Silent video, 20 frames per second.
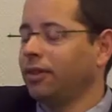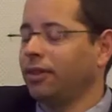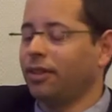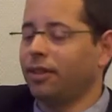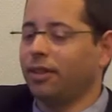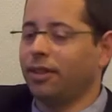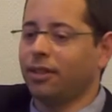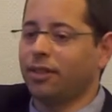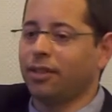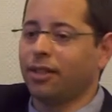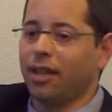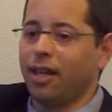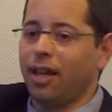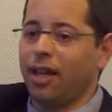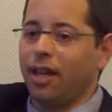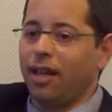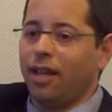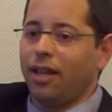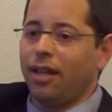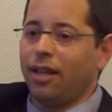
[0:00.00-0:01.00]
Yes.
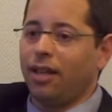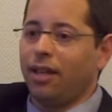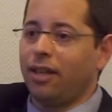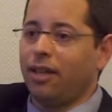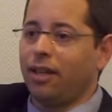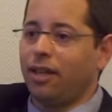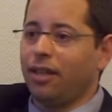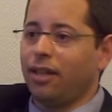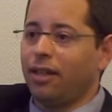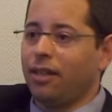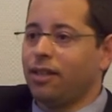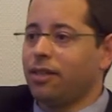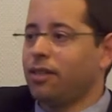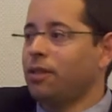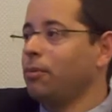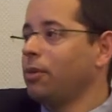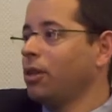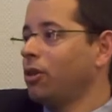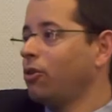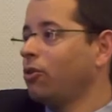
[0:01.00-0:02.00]
The
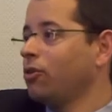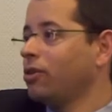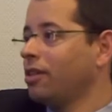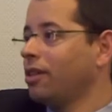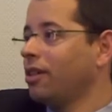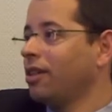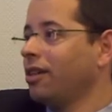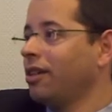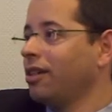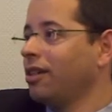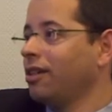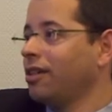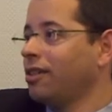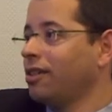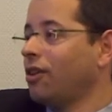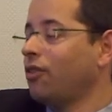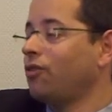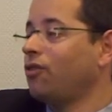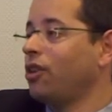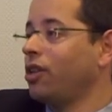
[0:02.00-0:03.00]
mayors they
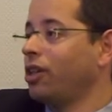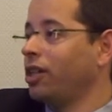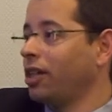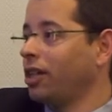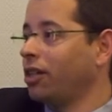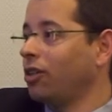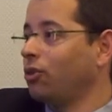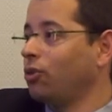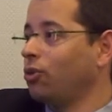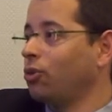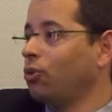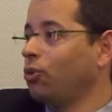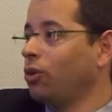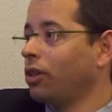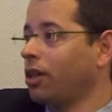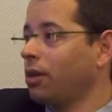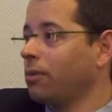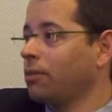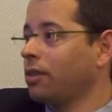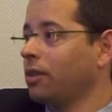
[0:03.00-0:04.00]
are very eager to
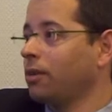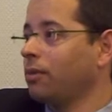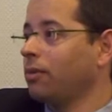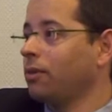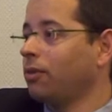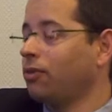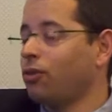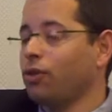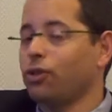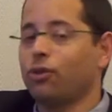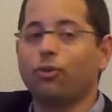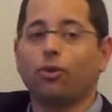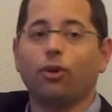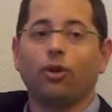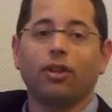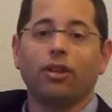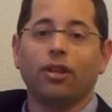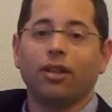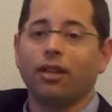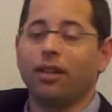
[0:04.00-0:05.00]
welcome them. First of
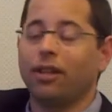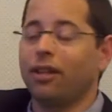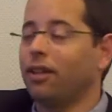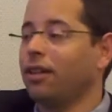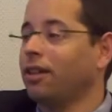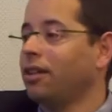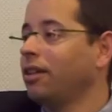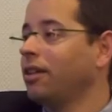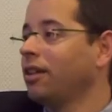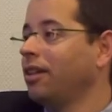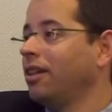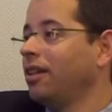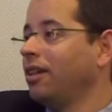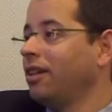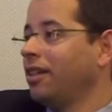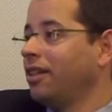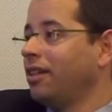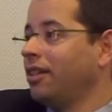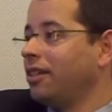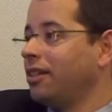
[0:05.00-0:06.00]
all,
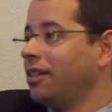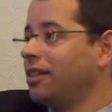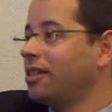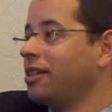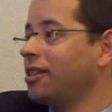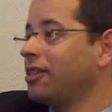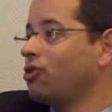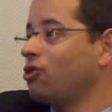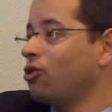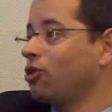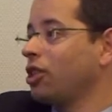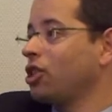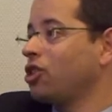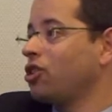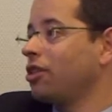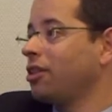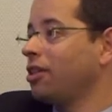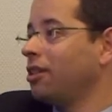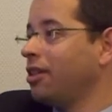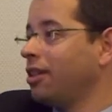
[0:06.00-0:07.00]
this is
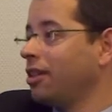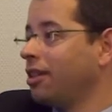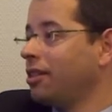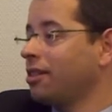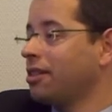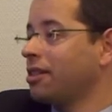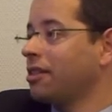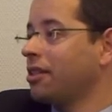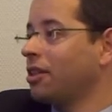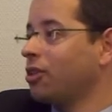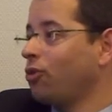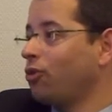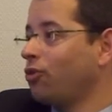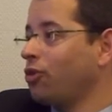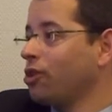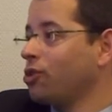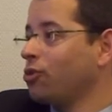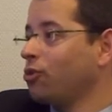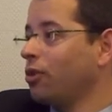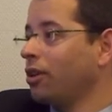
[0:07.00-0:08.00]
tradition in the state of
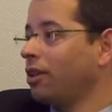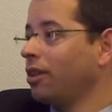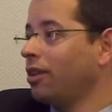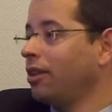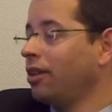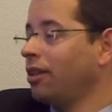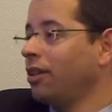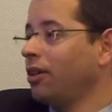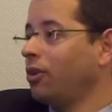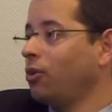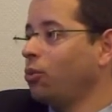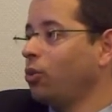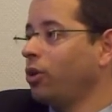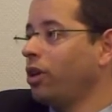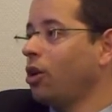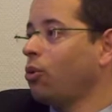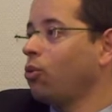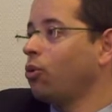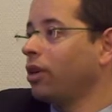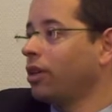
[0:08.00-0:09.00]
Israel. We
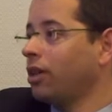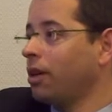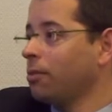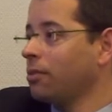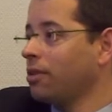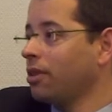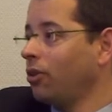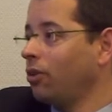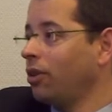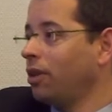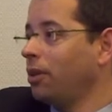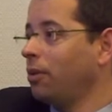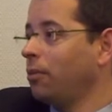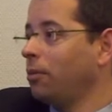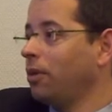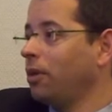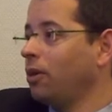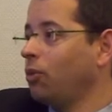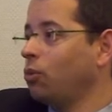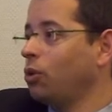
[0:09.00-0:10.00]
are welcome the
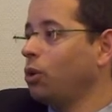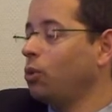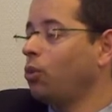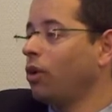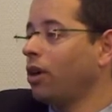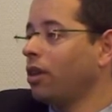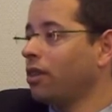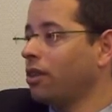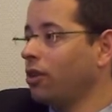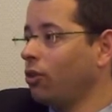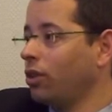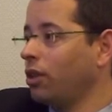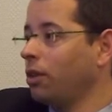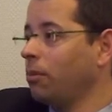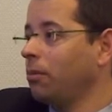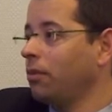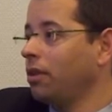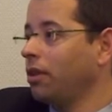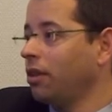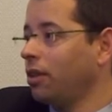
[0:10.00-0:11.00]
Olim. We want the
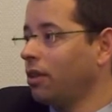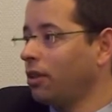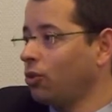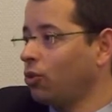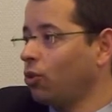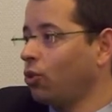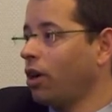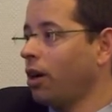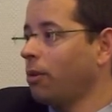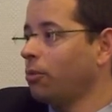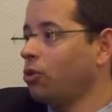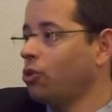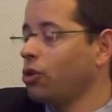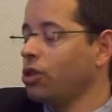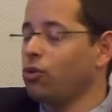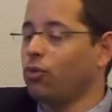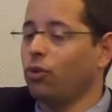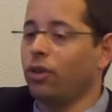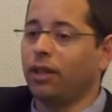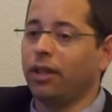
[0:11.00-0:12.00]
Olim to come to
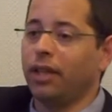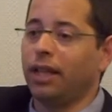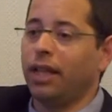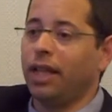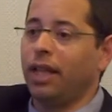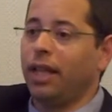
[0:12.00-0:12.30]
Israel.